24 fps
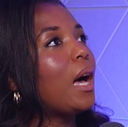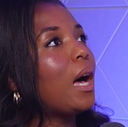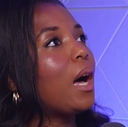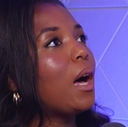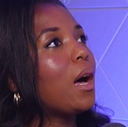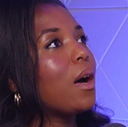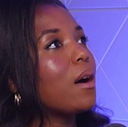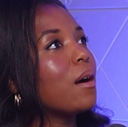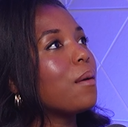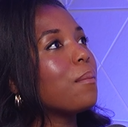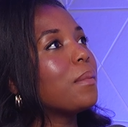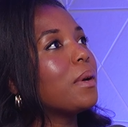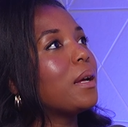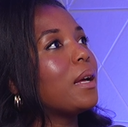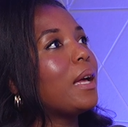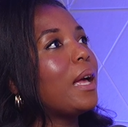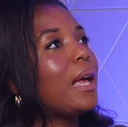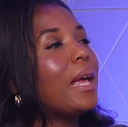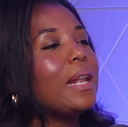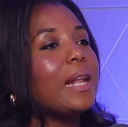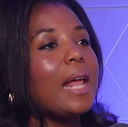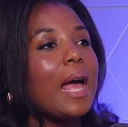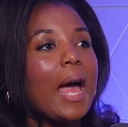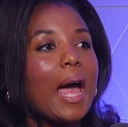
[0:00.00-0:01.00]
um,
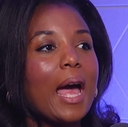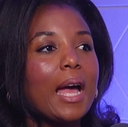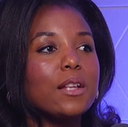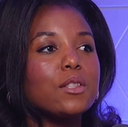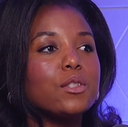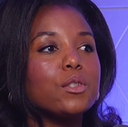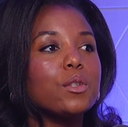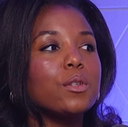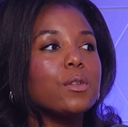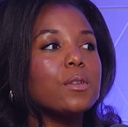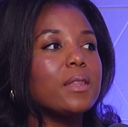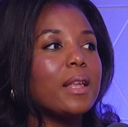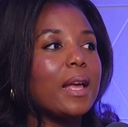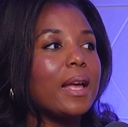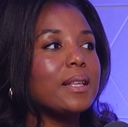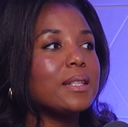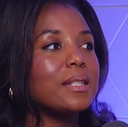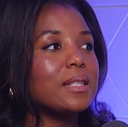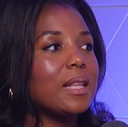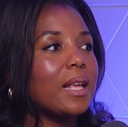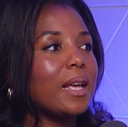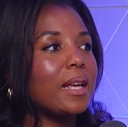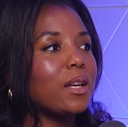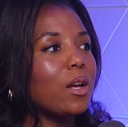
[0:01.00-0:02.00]
an actor
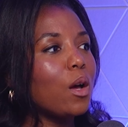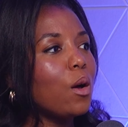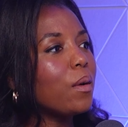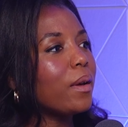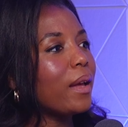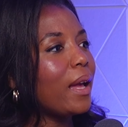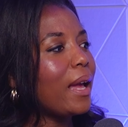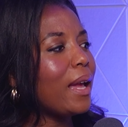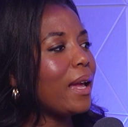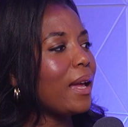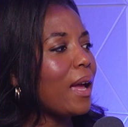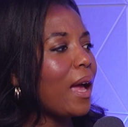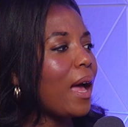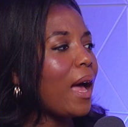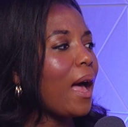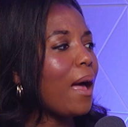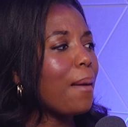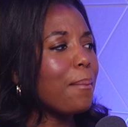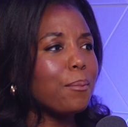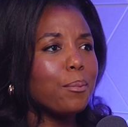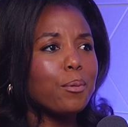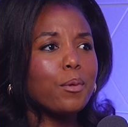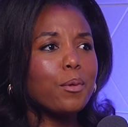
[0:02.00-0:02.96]
that's like okay i'm